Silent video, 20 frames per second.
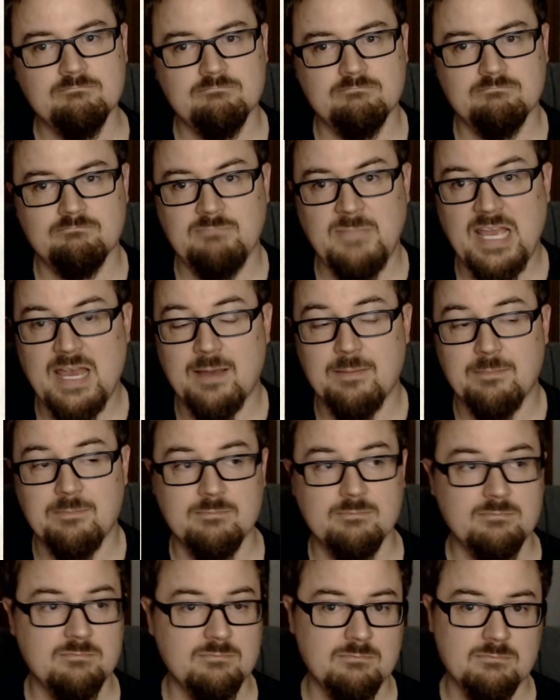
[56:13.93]
Yeah,
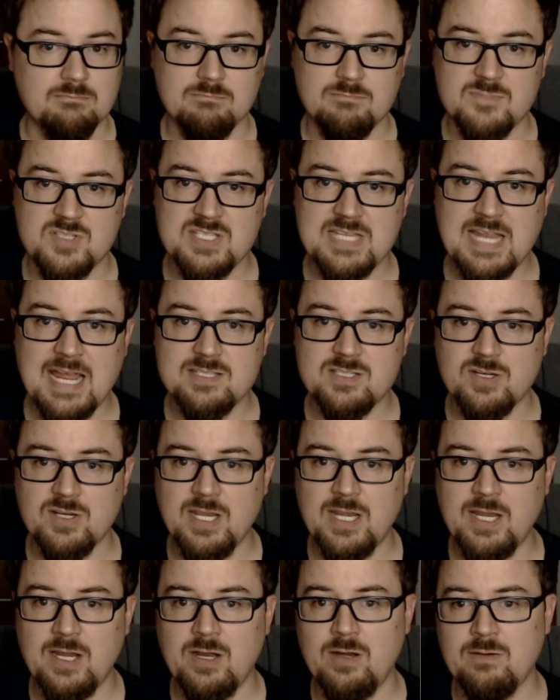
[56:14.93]
stats are
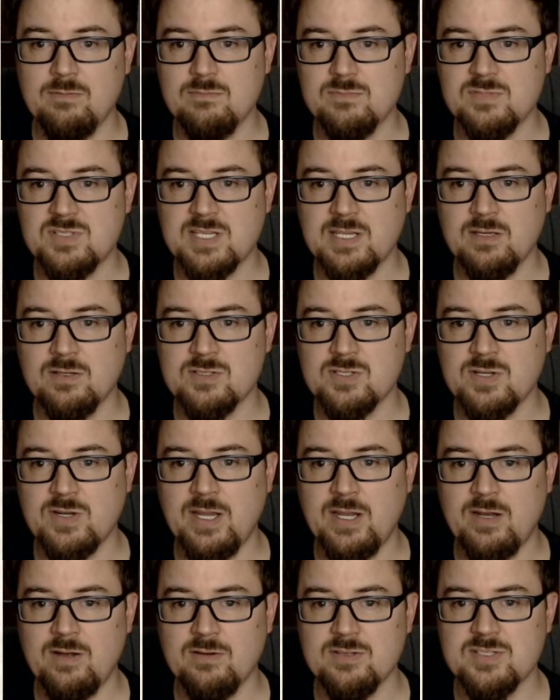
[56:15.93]
here, skills are here.